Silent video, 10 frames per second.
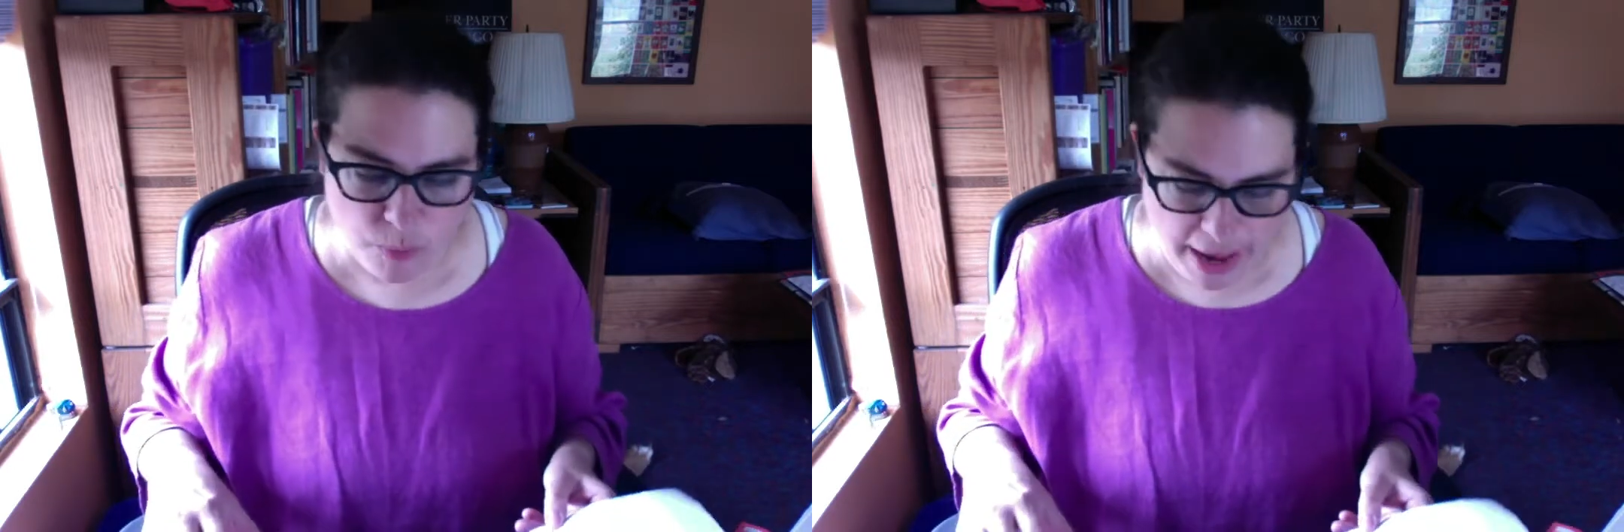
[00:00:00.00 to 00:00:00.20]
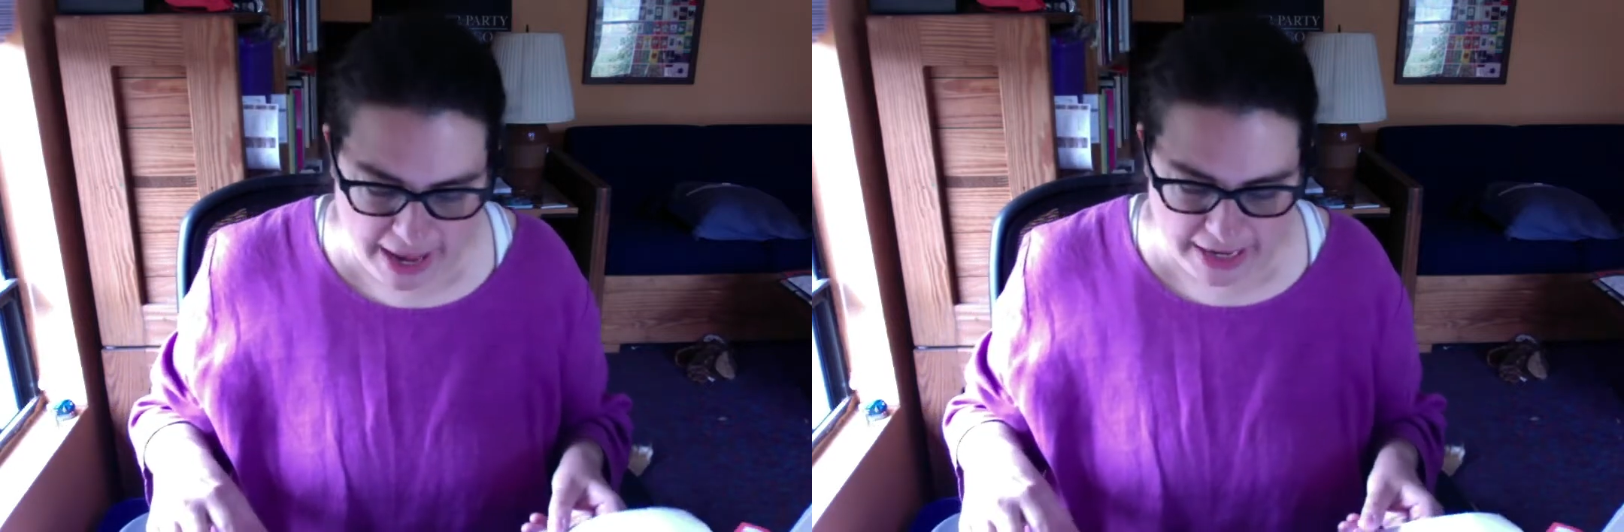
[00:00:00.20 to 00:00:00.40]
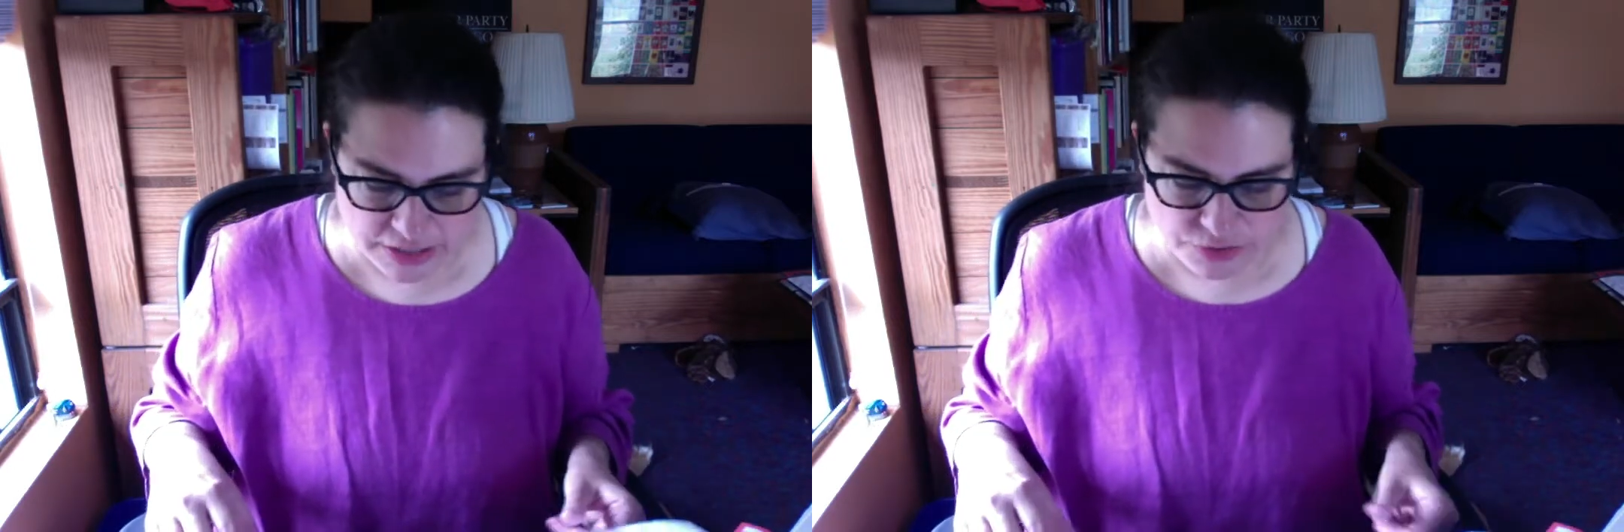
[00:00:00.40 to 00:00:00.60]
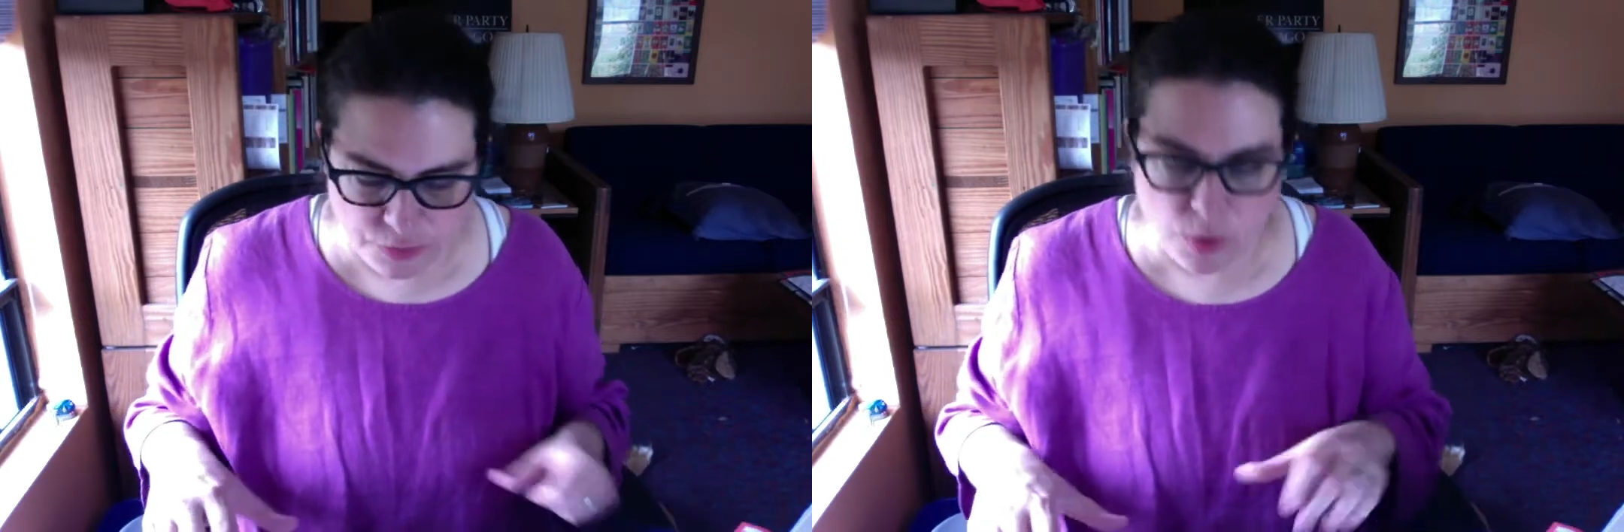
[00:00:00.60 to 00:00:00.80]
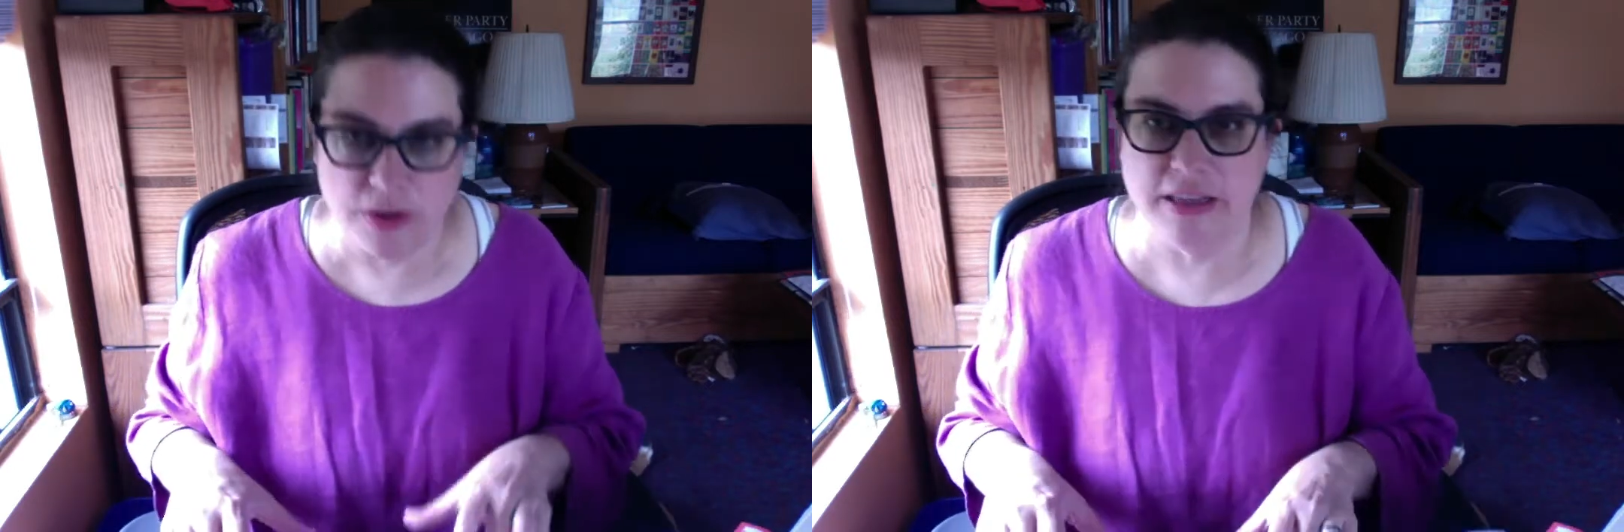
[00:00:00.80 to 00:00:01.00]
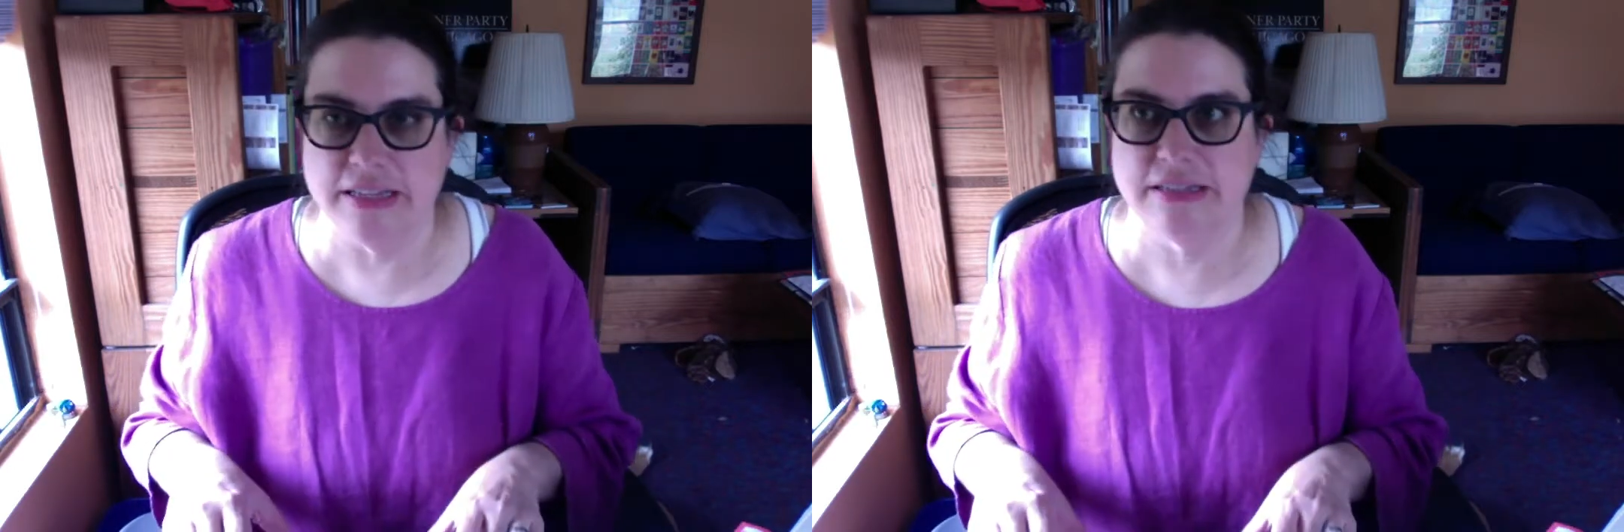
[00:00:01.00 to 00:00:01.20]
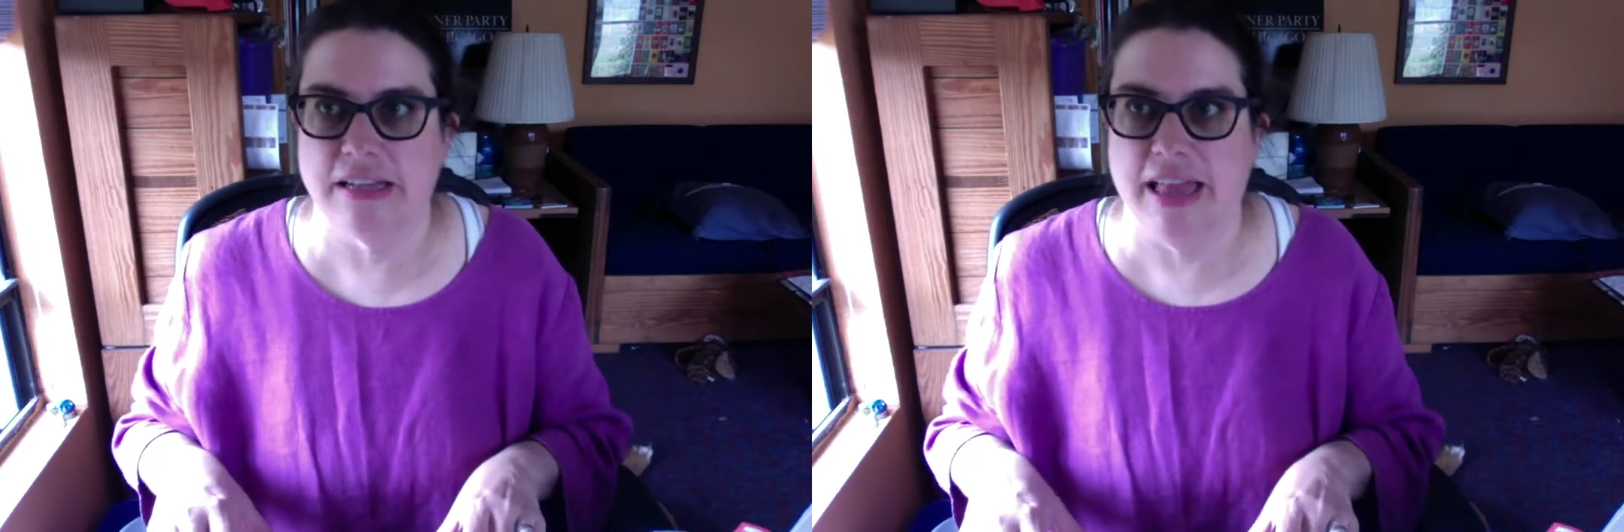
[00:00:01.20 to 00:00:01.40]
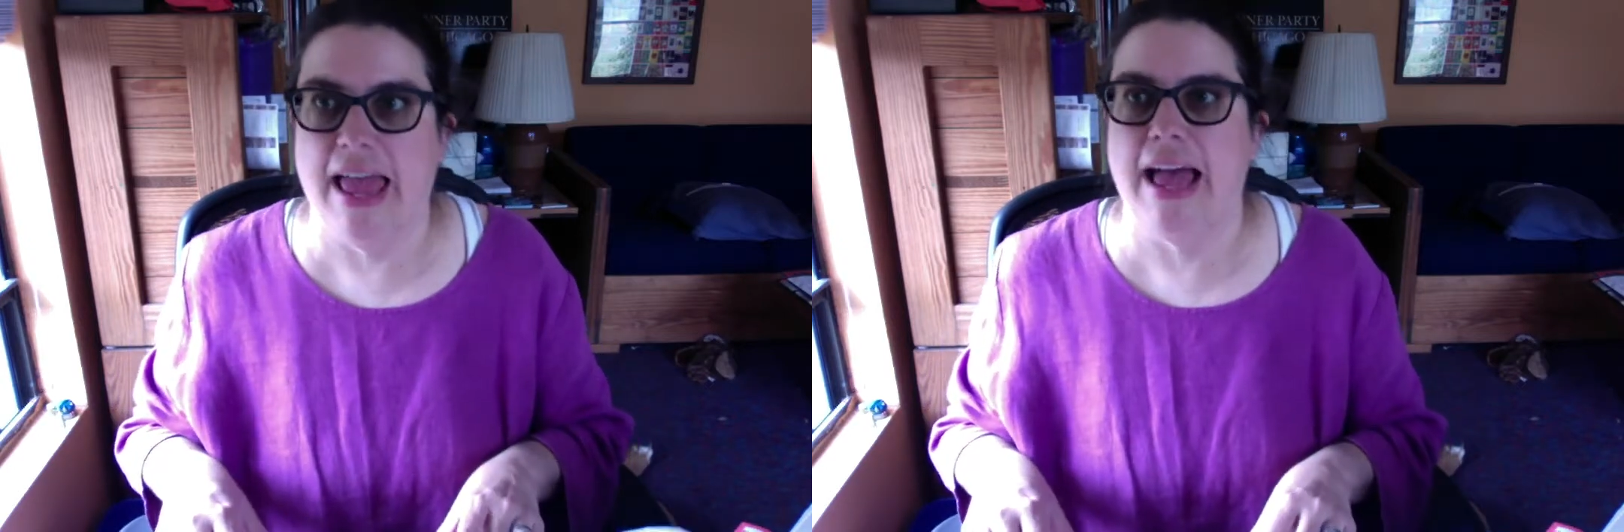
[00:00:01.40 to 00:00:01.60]
ways for this
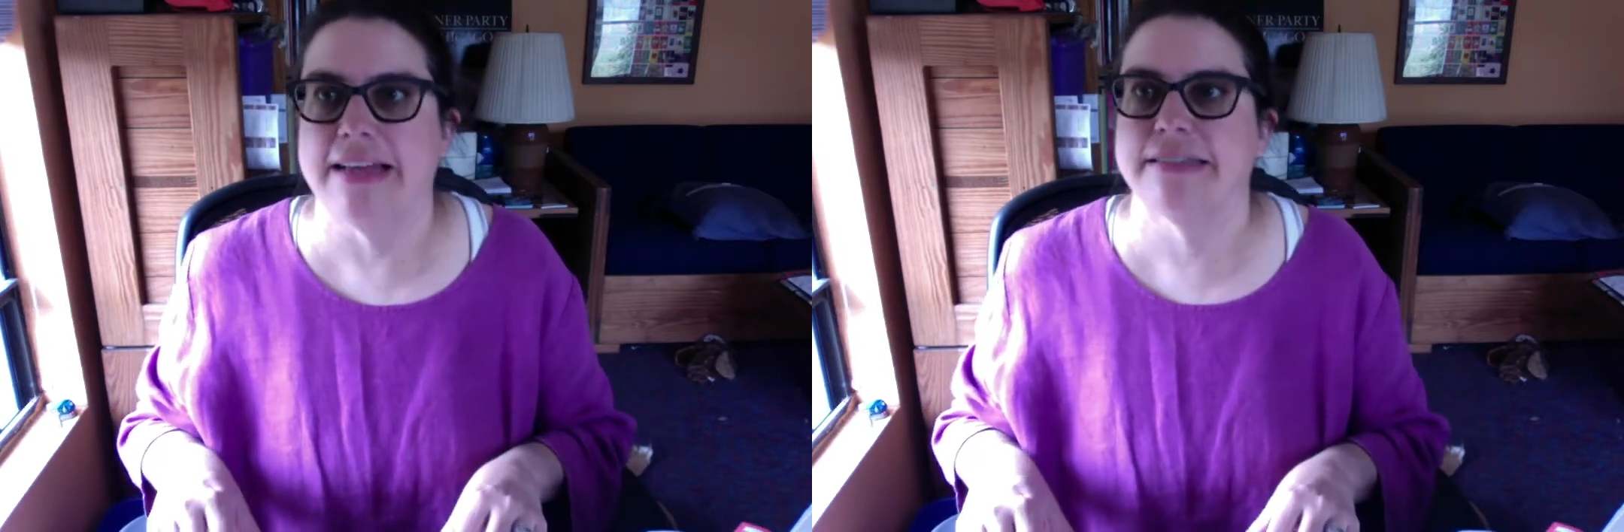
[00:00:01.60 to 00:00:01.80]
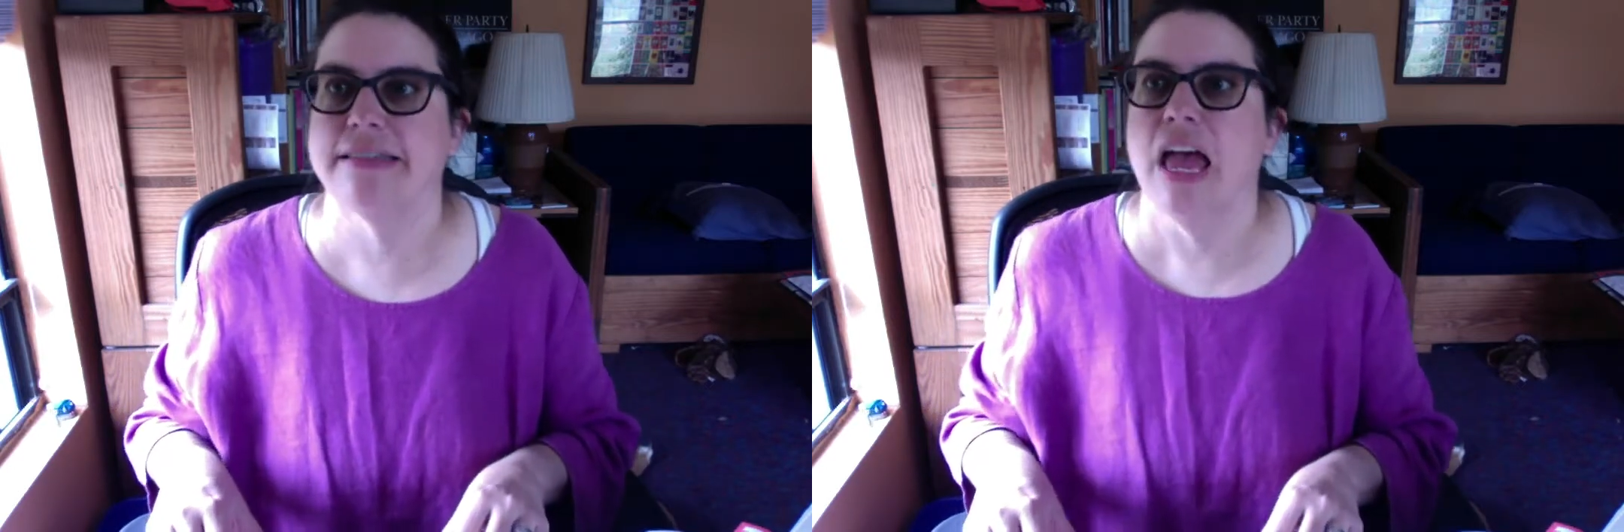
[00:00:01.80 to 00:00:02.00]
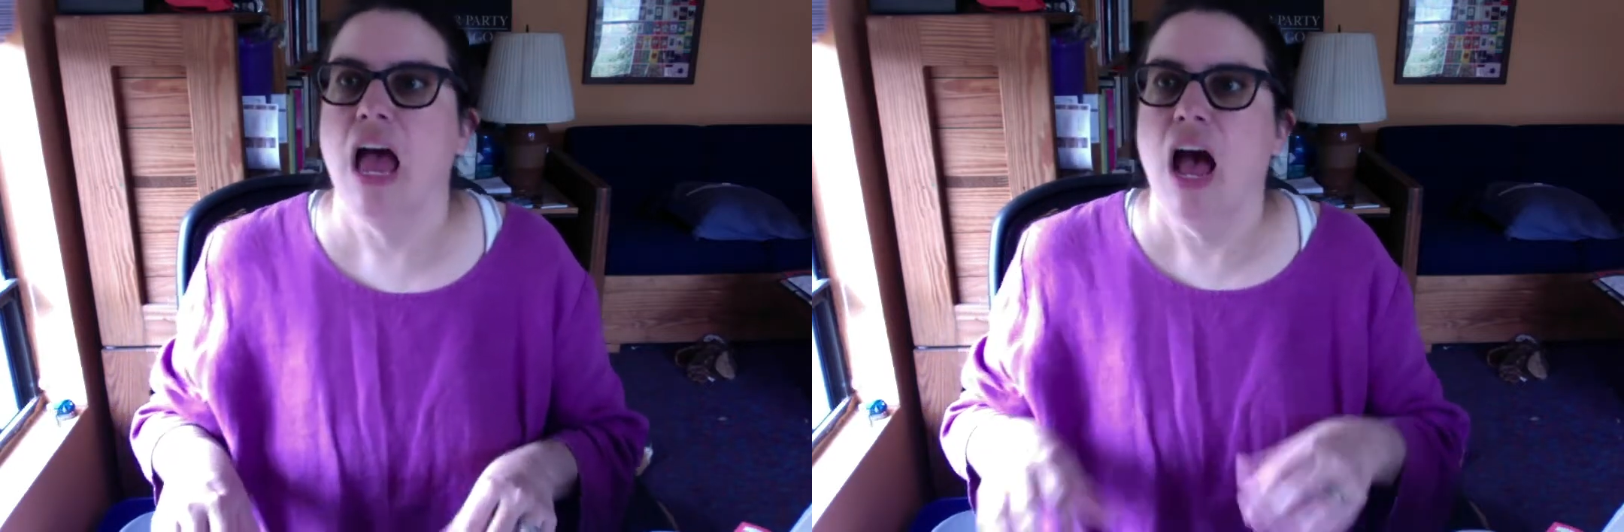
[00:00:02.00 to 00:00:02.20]
class.